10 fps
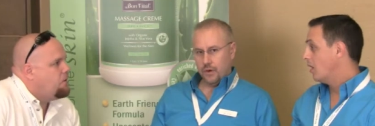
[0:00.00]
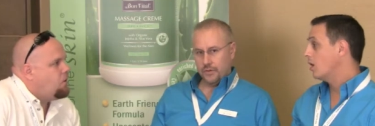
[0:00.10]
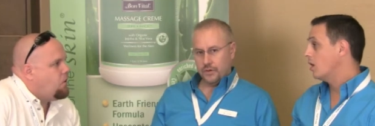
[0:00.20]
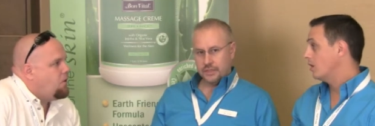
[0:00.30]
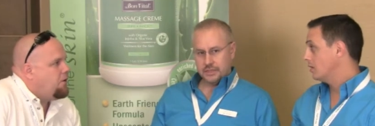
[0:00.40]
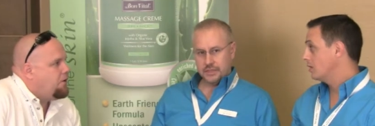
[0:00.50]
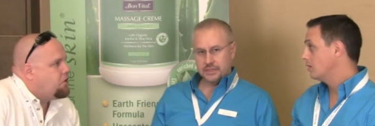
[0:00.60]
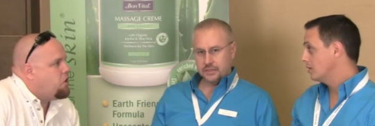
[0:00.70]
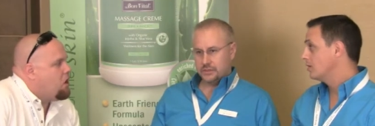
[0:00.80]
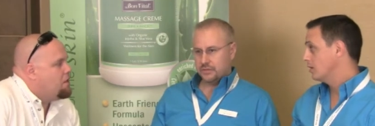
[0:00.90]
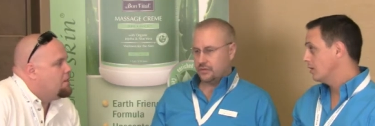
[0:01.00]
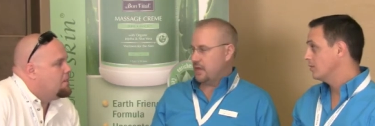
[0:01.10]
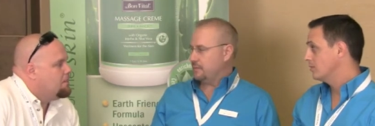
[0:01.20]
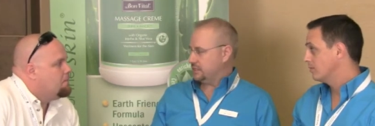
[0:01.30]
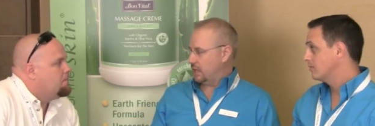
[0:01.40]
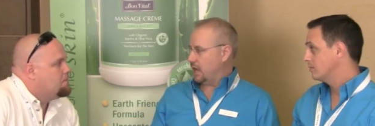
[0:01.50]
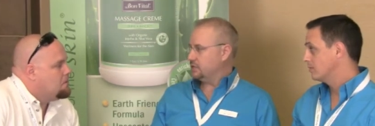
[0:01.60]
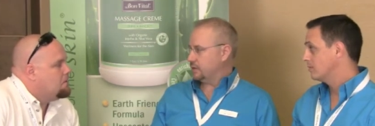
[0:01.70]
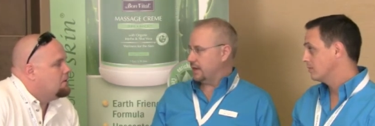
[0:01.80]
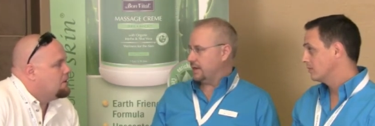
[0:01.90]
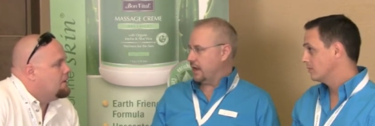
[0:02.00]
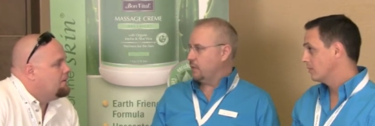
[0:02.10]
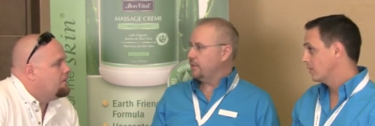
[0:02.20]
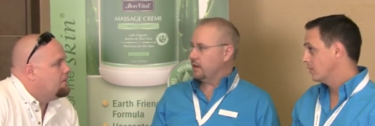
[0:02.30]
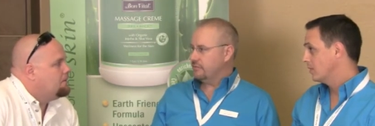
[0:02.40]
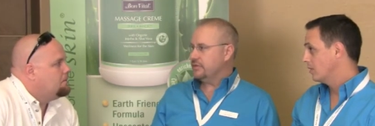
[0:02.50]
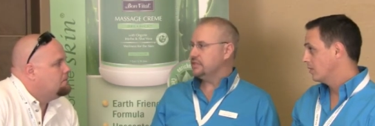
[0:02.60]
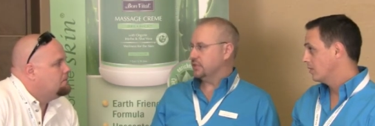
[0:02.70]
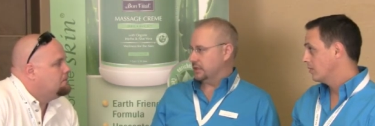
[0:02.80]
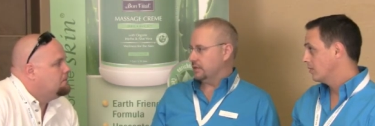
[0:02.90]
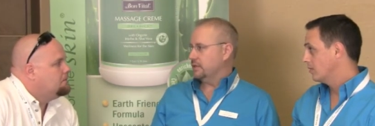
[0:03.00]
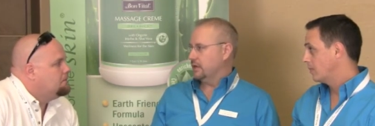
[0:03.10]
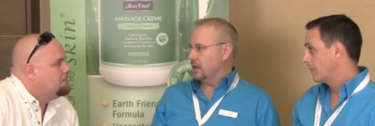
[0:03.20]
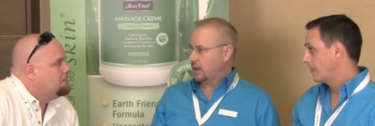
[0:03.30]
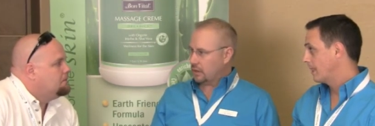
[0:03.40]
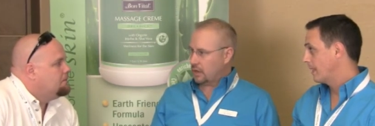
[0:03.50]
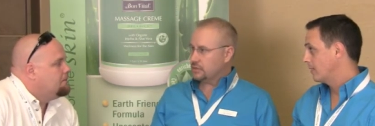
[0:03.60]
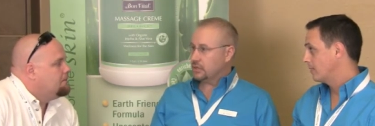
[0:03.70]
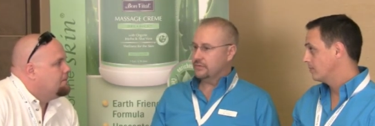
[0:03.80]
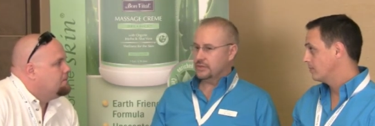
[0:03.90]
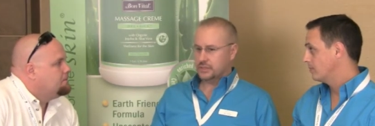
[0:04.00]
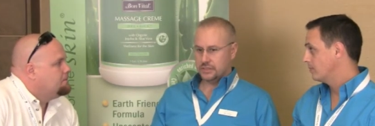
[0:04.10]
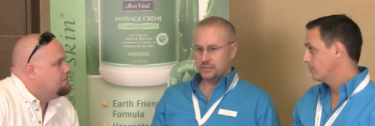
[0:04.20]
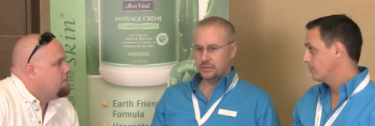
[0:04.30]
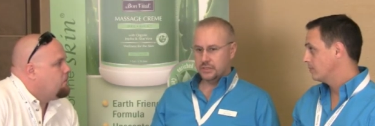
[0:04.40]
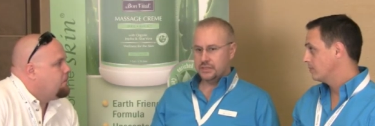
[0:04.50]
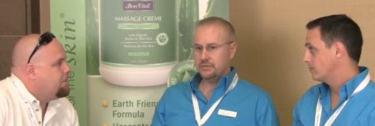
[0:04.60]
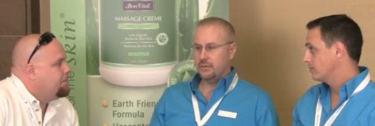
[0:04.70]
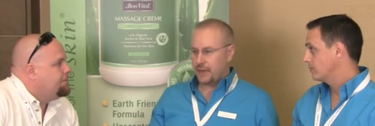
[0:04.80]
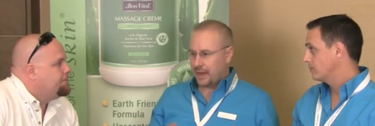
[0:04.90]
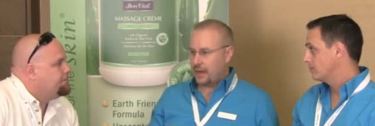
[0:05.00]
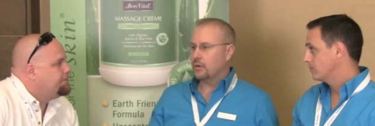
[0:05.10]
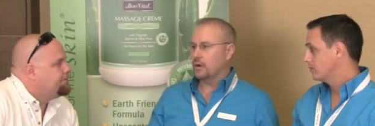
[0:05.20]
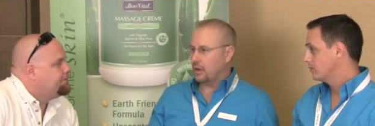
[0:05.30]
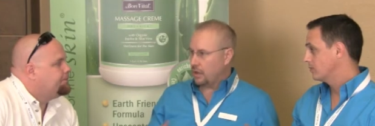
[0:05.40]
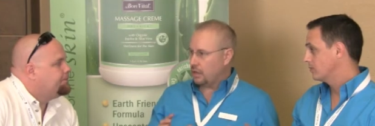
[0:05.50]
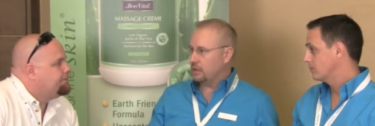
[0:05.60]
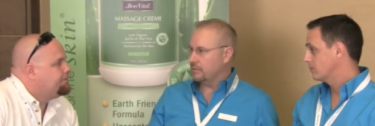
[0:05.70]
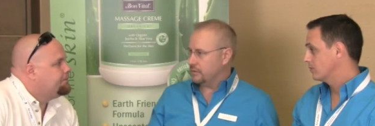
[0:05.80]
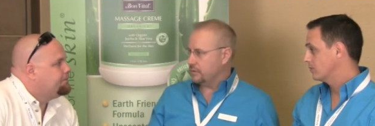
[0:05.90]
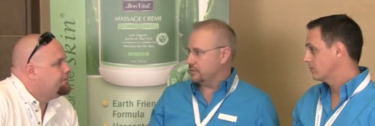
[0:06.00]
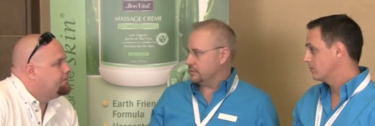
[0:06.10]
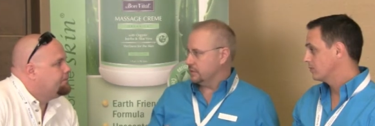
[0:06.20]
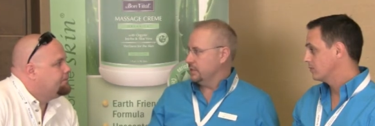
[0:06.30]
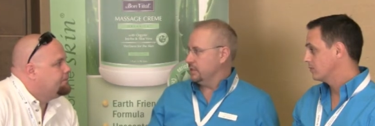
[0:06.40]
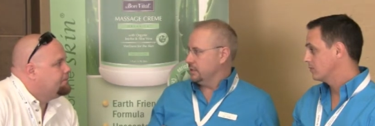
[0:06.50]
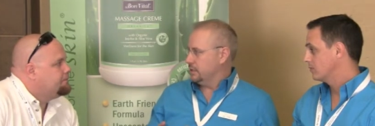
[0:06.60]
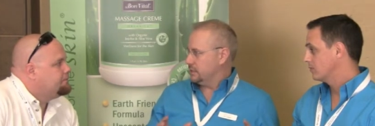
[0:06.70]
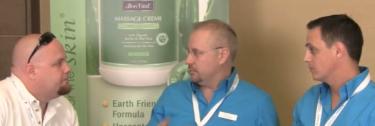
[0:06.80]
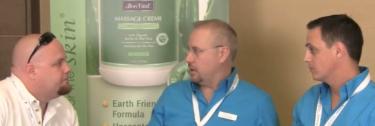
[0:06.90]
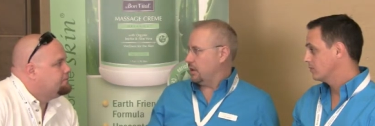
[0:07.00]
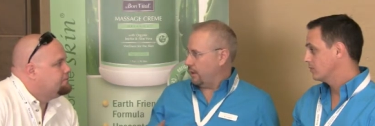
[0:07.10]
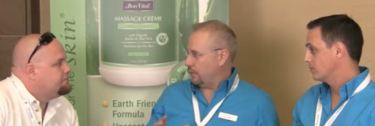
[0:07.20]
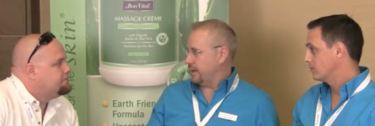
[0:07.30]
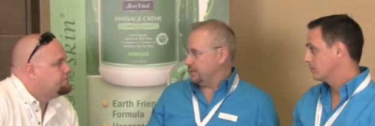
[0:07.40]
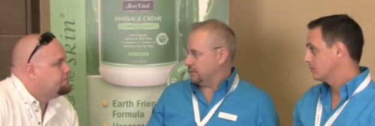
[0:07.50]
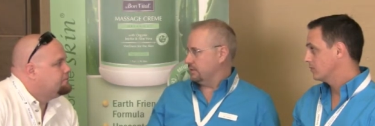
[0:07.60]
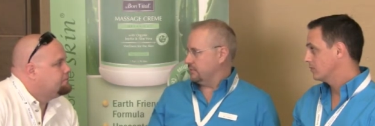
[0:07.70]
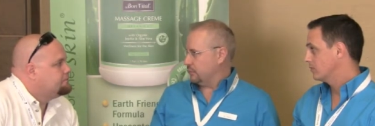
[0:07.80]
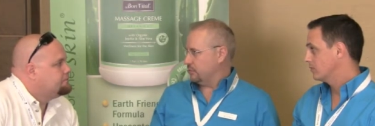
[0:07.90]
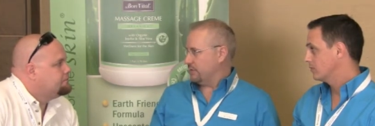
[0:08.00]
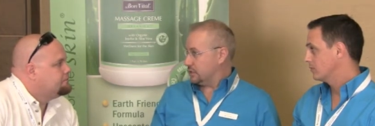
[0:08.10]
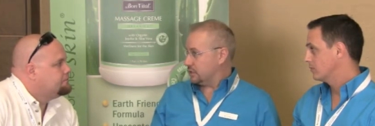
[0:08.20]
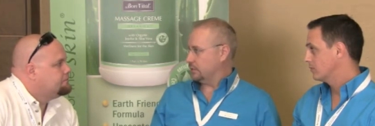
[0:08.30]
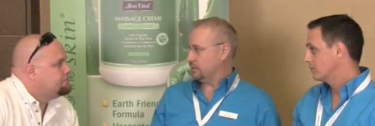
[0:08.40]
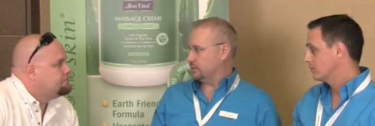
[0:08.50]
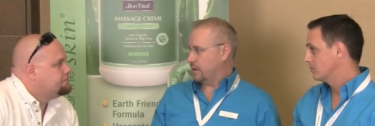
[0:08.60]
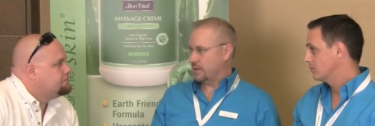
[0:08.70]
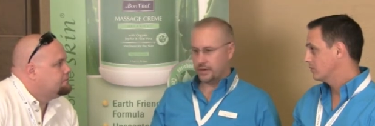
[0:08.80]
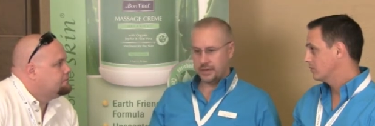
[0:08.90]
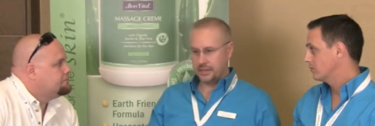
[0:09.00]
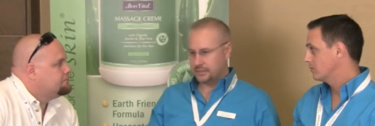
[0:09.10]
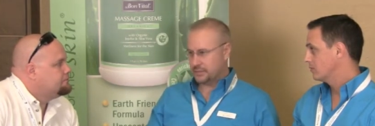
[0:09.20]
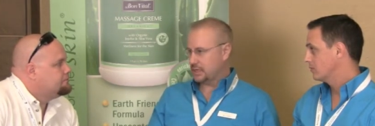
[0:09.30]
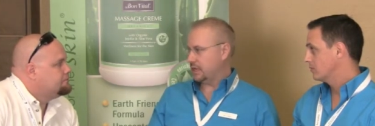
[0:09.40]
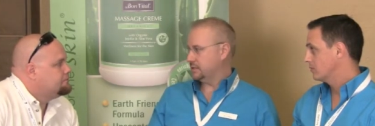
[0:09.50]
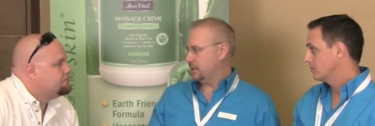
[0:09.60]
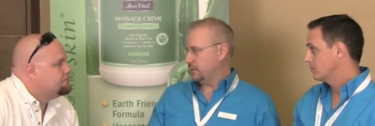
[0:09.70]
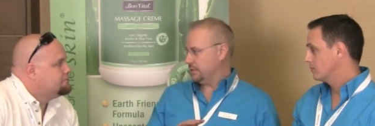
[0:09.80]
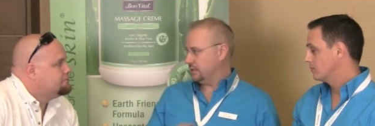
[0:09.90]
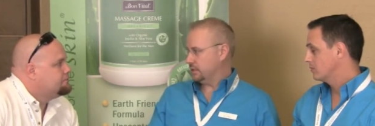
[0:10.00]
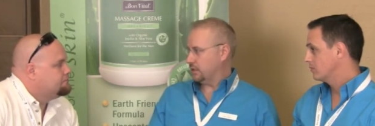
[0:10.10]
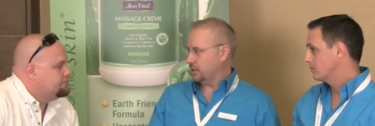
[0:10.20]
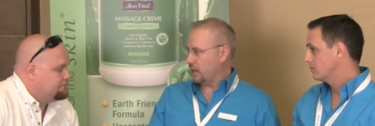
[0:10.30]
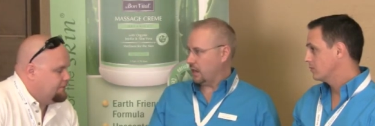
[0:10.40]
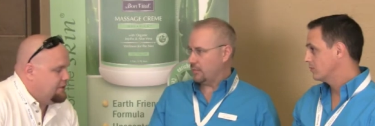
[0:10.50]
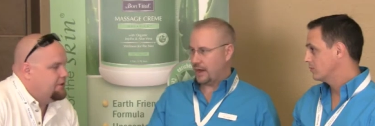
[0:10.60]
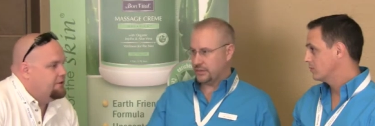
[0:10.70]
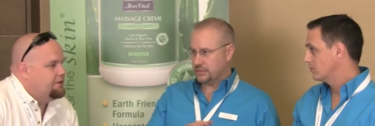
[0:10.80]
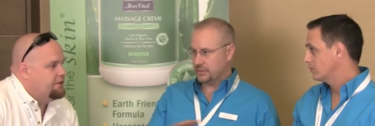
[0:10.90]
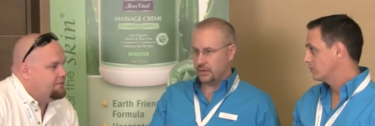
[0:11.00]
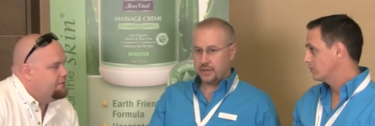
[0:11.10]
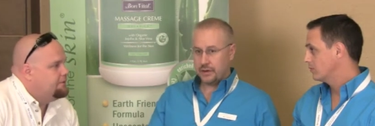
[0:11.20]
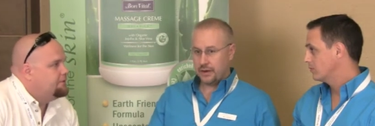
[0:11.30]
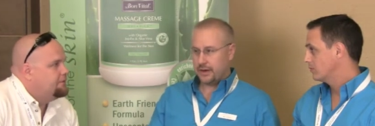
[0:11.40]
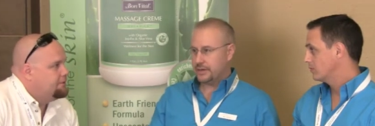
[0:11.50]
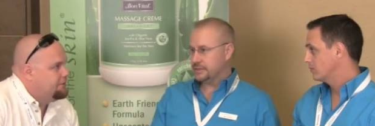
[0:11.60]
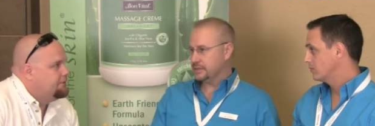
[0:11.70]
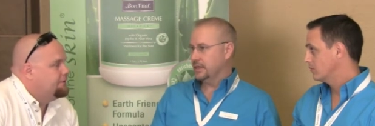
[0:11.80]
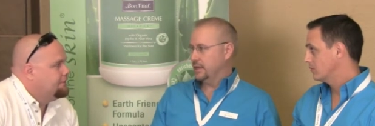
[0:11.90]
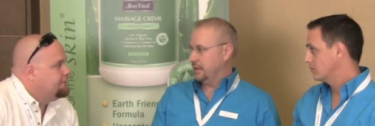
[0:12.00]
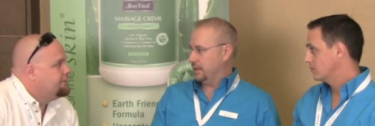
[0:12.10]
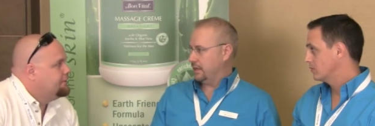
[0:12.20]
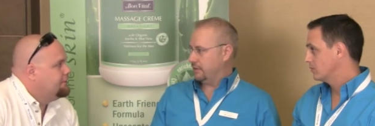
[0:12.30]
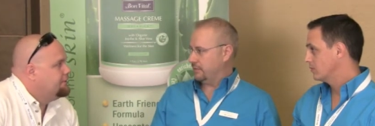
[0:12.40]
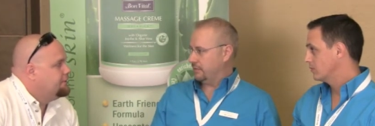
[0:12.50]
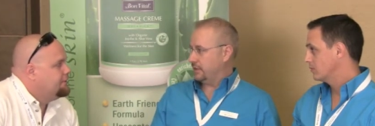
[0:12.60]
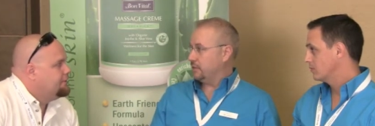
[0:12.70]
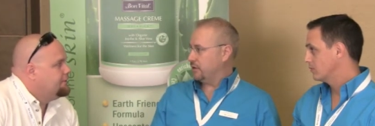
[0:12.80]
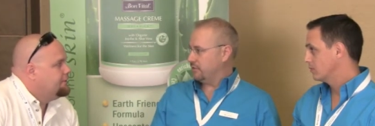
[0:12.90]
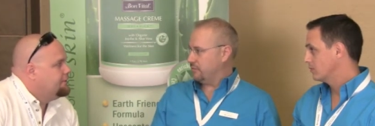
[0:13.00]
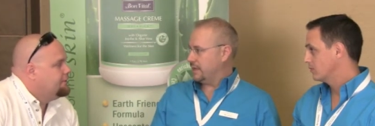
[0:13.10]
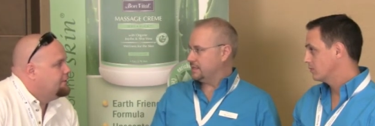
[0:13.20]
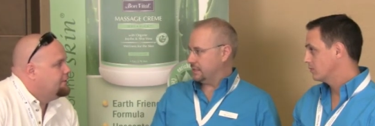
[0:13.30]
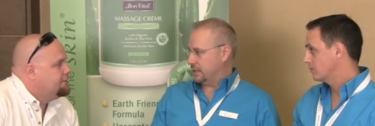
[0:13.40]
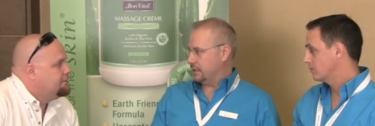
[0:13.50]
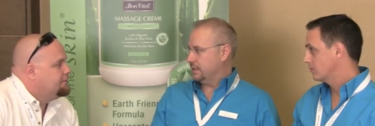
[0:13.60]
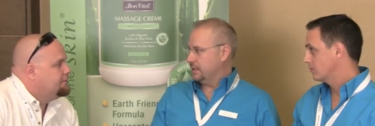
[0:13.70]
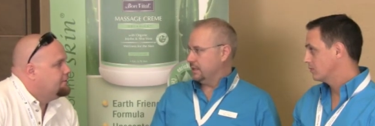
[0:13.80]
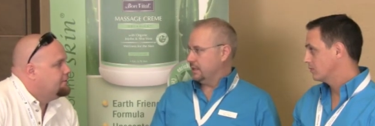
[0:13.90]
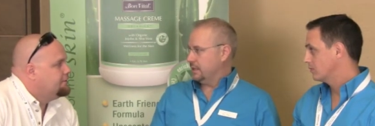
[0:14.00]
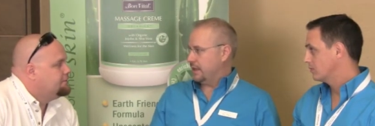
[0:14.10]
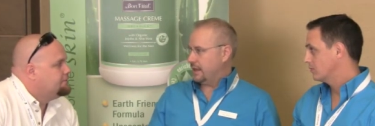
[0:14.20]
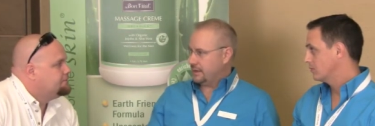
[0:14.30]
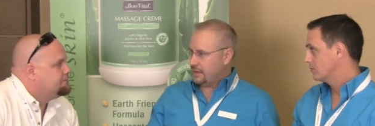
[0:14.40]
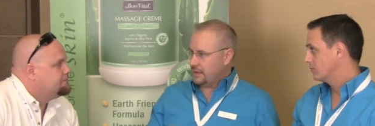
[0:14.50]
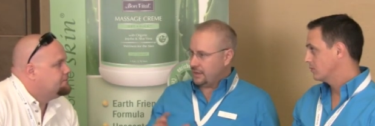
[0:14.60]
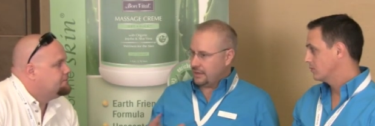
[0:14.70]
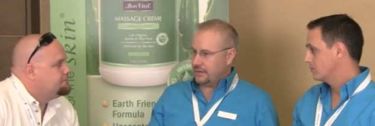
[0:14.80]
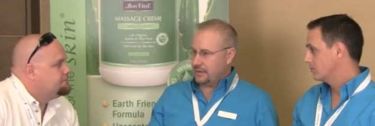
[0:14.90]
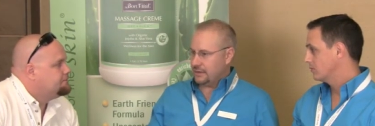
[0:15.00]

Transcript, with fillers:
Speaker 1: we're focused exclusively yeah. on massage right okay. now, but our vision, our long-term vision, is really to empower all of those small healthcare delivery professionals, whether it's massage therapists or chiropractors yep. or other areas of integrative medicine that need